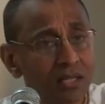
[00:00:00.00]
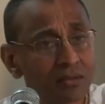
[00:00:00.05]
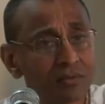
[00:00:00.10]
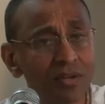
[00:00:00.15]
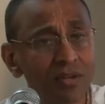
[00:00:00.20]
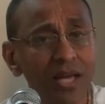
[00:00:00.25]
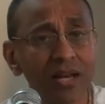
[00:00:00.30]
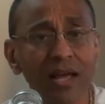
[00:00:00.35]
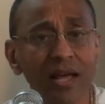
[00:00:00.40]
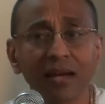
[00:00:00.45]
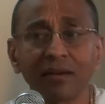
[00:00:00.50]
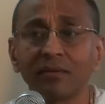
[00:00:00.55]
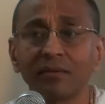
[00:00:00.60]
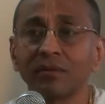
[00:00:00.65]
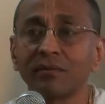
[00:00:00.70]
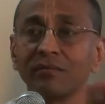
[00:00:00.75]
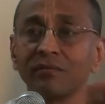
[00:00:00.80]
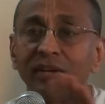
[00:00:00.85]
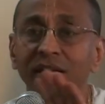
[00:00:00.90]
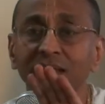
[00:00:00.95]
We
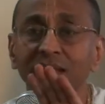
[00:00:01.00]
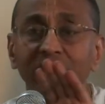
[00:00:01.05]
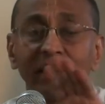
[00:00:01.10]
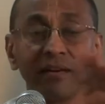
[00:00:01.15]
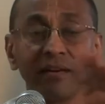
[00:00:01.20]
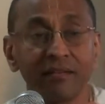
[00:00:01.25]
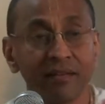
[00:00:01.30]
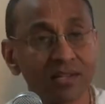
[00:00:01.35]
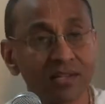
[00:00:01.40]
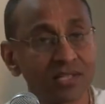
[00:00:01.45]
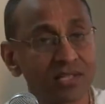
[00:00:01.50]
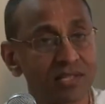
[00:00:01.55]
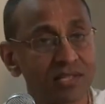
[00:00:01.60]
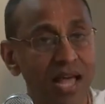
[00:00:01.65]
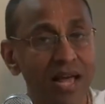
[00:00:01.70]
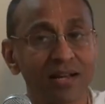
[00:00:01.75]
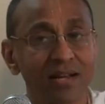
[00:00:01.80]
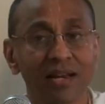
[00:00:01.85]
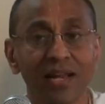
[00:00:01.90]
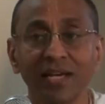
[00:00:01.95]
are Vedic literatures
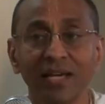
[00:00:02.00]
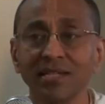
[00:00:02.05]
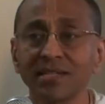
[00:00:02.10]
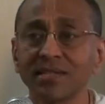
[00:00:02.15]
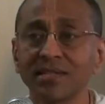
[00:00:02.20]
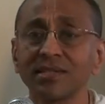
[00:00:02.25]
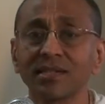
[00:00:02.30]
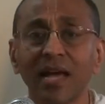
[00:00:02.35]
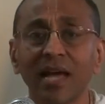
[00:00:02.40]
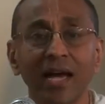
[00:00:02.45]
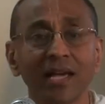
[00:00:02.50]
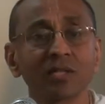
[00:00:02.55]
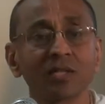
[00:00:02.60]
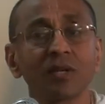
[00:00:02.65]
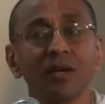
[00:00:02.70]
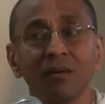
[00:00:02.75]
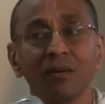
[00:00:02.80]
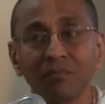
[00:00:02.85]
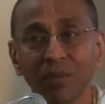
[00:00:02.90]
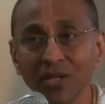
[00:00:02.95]
analyzed
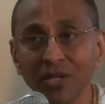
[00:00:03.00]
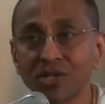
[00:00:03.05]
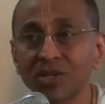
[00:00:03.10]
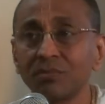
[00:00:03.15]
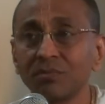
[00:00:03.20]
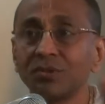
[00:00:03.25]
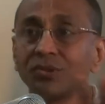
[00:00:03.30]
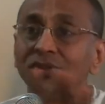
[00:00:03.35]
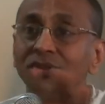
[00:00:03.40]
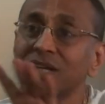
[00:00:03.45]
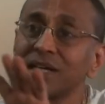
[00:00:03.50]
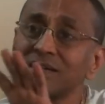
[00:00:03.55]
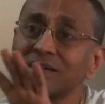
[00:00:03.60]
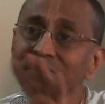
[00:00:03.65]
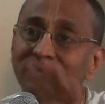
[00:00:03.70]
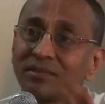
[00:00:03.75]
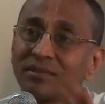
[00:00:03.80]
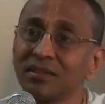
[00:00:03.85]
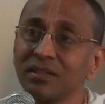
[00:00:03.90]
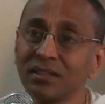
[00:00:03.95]
as
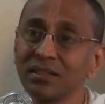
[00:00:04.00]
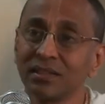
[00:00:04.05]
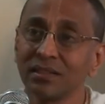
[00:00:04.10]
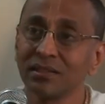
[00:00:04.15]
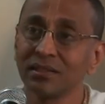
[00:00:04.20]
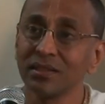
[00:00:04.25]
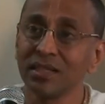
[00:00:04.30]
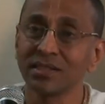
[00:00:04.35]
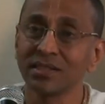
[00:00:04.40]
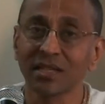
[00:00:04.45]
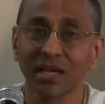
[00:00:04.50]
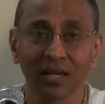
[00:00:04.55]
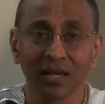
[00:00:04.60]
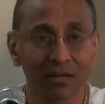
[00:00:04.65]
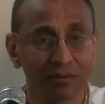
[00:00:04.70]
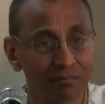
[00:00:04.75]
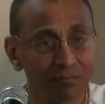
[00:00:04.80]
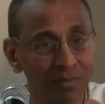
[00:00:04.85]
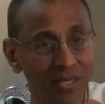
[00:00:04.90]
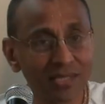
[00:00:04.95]
Panchabhuta. These
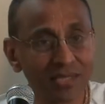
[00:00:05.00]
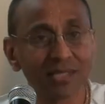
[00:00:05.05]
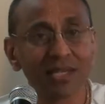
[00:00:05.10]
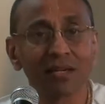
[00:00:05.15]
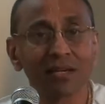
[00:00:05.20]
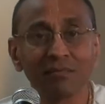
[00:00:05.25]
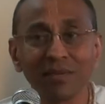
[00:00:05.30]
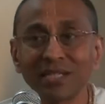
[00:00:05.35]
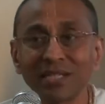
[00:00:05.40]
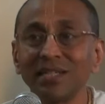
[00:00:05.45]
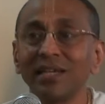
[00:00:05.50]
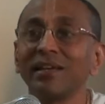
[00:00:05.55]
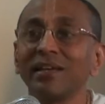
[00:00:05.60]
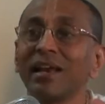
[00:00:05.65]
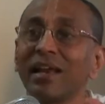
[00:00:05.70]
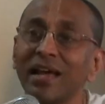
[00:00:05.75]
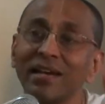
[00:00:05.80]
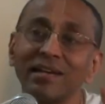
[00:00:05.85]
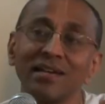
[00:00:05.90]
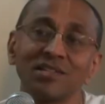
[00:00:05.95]
are basic
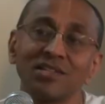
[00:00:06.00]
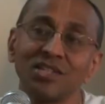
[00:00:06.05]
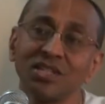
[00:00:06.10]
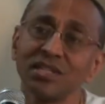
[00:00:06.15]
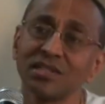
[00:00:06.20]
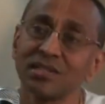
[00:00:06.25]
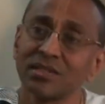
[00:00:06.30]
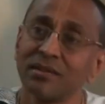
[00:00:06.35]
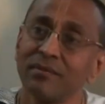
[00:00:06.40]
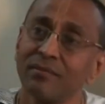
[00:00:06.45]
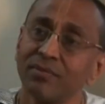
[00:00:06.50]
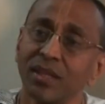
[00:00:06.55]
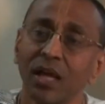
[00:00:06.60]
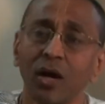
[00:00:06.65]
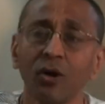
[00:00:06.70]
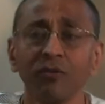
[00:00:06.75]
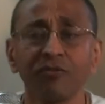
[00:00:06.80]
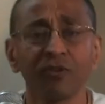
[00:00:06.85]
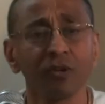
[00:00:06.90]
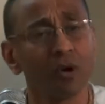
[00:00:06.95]
material energies.
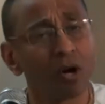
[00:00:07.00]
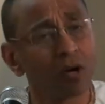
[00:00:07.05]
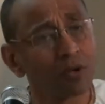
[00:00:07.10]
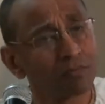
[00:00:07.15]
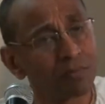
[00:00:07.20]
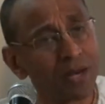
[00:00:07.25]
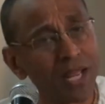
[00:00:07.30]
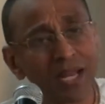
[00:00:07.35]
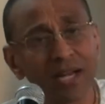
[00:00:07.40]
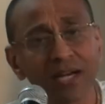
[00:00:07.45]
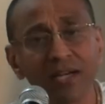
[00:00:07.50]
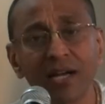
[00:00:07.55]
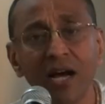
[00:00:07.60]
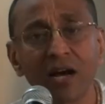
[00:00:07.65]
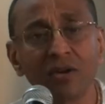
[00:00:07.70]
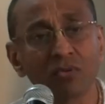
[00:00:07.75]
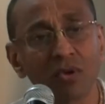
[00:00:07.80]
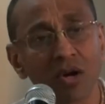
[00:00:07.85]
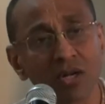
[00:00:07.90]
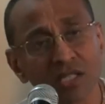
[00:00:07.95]
Now if you want to break it
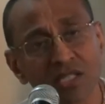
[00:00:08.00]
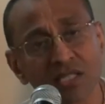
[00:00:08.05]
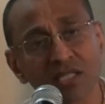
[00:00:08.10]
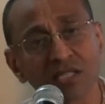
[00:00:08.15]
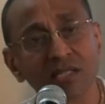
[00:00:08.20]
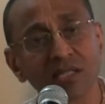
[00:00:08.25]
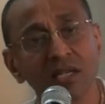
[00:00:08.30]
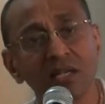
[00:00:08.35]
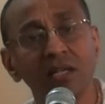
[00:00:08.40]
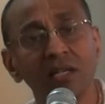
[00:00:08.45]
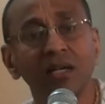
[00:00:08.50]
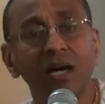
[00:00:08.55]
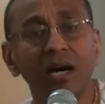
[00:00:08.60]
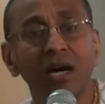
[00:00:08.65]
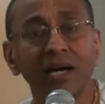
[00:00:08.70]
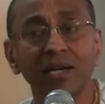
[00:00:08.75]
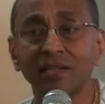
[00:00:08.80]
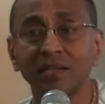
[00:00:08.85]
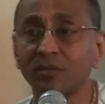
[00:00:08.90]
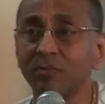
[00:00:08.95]
down, what is
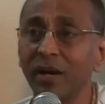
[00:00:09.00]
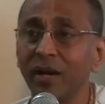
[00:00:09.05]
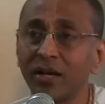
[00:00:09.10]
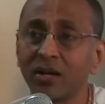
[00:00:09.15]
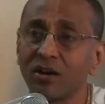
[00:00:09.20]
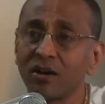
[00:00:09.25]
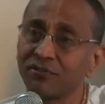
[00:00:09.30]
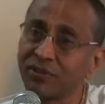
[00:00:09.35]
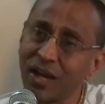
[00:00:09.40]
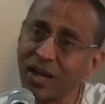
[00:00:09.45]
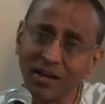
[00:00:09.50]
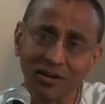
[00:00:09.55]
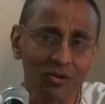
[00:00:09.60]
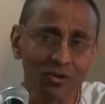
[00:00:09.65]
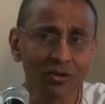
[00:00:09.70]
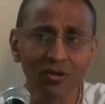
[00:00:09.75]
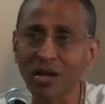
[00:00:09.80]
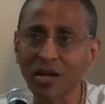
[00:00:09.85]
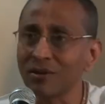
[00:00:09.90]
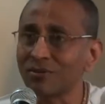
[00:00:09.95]
earth made of? Yeah,
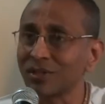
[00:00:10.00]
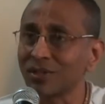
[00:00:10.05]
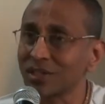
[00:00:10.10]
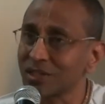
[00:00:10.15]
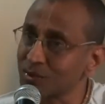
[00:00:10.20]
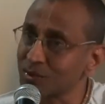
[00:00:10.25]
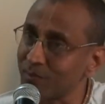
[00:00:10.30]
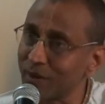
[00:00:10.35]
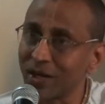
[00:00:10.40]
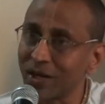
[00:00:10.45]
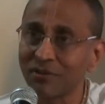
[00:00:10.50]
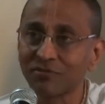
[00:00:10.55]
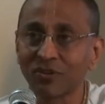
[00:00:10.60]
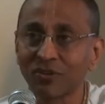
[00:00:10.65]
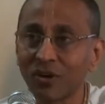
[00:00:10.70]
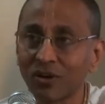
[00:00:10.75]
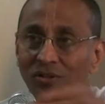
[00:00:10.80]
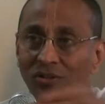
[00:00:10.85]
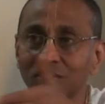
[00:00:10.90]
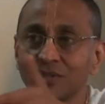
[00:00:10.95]
no doubt. It's made of
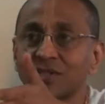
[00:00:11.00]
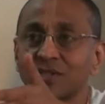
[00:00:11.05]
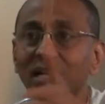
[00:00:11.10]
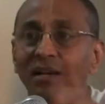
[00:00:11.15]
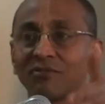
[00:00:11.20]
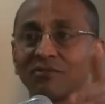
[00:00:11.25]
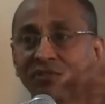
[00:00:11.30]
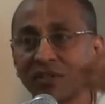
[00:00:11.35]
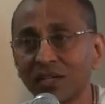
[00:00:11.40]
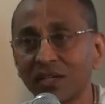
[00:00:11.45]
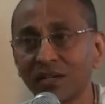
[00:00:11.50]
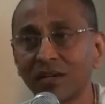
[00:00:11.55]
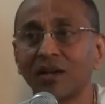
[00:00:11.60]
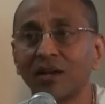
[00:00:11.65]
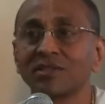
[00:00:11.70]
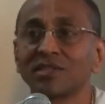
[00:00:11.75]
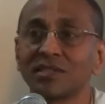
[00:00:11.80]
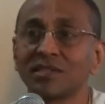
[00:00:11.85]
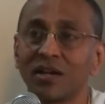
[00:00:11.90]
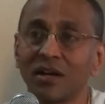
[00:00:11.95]
all those sulfur,
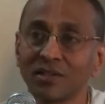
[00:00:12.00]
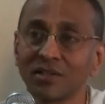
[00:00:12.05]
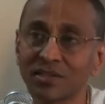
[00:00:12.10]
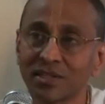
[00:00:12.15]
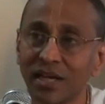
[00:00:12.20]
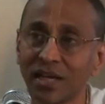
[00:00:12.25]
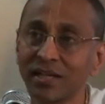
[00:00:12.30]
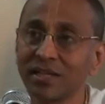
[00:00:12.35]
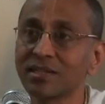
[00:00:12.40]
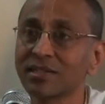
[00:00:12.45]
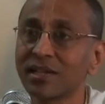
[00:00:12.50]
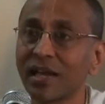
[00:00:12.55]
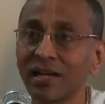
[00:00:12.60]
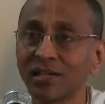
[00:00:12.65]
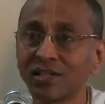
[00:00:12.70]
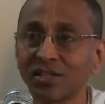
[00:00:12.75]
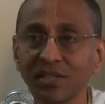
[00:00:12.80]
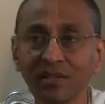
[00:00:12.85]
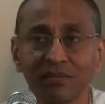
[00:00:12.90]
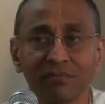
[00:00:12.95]
oxides,
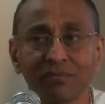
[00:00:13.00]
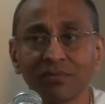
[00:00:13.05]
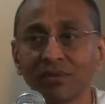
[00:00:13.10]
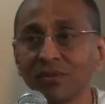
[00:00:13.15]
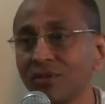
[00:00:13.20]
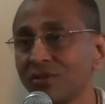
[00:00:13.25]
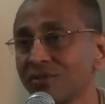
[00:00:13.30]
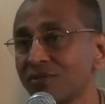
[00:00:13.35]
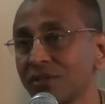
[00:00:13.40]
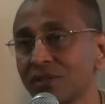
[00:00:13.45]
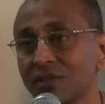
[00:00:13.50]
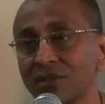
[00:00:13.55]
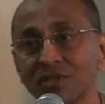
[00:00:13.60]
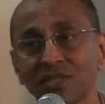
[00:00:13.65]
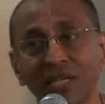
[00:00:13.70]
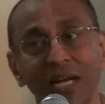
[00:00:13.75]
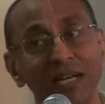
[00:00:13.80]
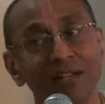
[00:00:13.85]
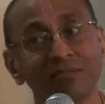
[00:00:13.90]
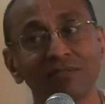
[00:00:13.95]
calcium,
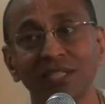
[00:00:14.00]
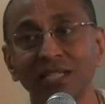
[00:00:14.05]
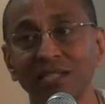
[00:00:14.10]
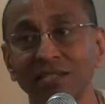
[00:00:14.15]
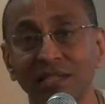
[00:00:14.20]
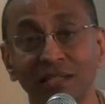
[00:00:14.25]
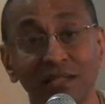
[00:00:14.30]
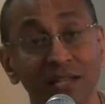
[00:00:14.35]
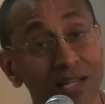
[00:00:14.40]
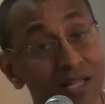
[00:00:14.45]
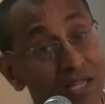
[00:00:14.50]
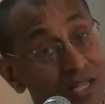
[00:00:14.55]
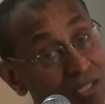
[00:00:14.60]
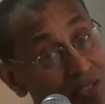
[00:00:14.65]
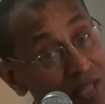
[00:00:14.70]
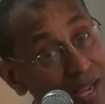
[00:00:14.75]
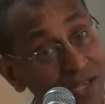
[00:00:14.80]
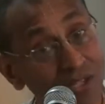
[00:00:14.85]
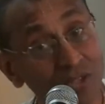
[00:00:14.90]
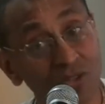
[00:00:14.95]
those kind of things are there.
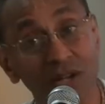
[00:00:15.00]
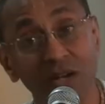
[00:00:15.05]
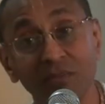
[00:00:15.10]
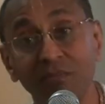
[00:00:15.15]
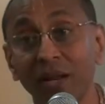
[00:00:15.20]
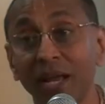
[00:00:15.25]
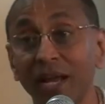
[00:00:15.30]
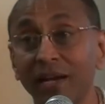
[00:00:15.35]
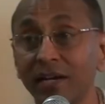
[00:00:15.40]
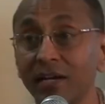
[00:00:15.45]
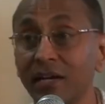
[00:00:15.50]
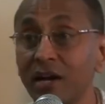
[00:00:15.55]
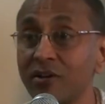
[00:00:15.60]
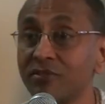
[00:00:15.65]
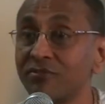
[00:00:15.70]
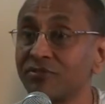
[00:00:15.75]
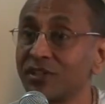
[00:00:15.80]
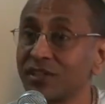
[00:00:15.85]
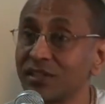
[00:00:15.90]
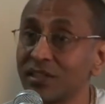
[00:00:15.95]
And you can break it
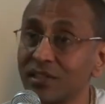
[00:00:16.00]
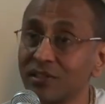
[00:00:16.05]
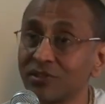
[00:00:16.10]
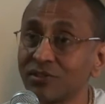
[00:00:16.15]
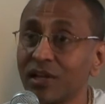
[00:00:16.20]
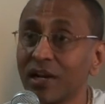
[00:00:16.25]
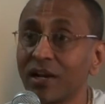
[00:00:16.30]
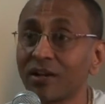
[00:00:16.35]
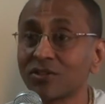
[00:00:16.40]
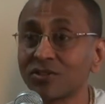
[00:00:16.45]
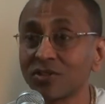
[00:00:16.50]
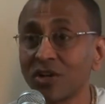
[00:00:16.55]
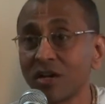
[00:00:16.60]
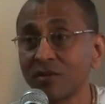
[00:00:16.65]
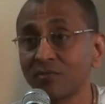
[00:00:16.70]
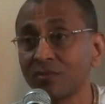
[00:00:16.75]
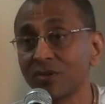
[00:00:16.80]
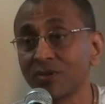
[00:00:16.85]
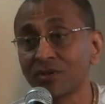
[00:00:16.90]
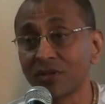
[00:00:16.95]
down further into
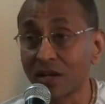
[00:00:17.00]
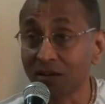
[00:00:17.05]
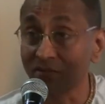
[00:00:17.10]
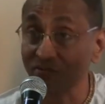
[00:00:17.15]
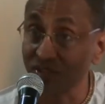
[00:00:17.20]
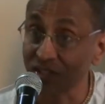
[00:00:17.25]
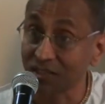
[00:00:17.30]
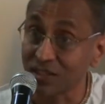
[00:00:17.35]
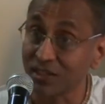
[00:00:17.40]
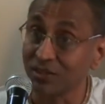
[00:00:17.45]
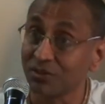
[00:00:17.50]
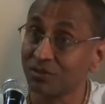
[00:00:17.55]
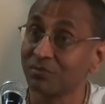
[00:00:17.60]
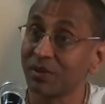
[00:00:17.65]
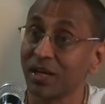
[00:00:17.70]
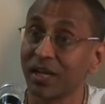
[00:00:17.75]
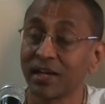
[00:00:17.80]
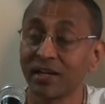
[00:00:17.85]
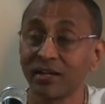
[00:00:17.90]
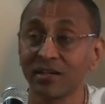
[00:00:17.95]
electron, proton. Further you
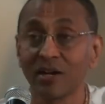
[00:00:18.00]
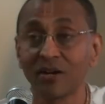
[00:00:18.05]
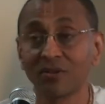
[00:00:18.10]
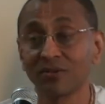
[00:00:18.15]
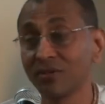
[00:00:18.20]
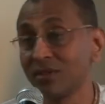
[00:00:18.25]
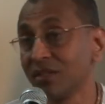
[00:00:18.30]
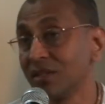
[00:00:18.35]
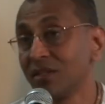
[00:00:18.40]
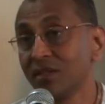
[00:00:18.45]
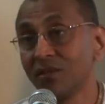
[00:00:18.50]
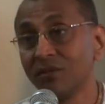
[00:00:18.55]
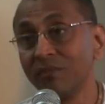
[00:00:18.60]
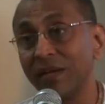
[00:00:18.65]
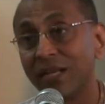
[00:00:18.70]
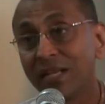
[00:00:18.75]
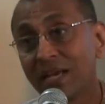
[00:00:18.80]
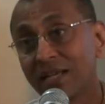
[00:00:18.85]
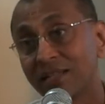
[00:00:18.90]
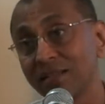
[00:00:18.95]
break it down,
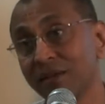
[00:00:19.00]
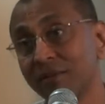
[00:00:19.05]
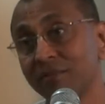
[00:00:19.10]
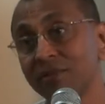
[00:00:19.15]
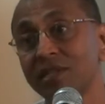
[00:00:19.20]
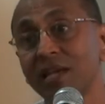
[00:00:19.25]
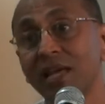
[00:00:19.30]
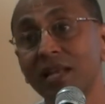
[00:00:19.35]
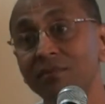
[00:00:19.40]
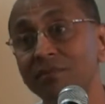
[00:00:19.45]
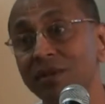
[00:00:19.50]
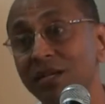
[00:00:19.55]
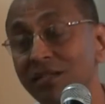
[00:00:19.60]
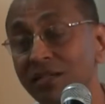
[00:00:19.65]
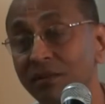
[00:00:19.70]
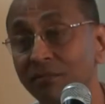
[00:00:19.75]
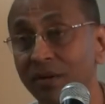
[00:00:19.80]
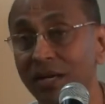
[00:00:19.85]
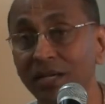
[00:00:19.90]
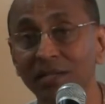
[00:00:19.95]
many other
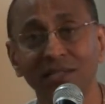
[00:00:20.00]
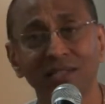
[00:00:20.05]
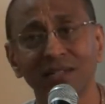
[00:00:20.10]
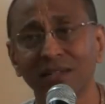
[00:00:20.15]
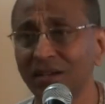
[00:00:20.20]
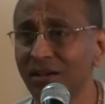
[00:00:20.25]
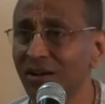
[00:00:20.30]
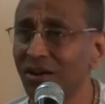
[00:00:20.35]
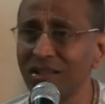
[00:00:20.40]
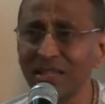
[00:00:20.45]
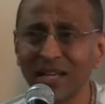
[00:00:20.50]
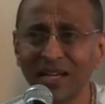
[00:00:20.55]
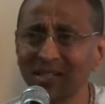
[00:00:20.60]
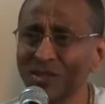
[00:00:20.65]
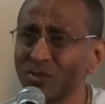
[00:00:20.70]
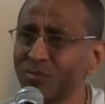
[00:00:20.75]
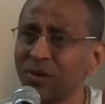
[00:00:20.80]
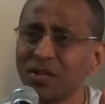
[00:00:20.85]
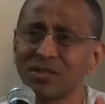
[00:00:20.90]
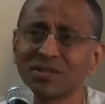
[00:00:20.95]
elementary particles. All that
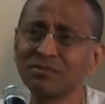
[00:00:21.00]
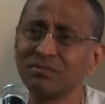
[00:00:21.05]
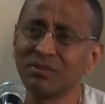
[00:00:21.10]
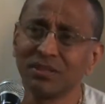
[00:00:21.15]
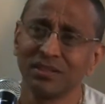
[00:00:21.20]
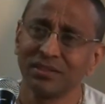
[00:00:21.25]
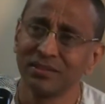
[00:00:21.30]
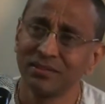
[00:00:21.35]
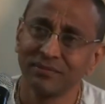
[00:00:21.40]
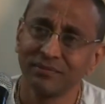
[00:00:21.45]
is possible.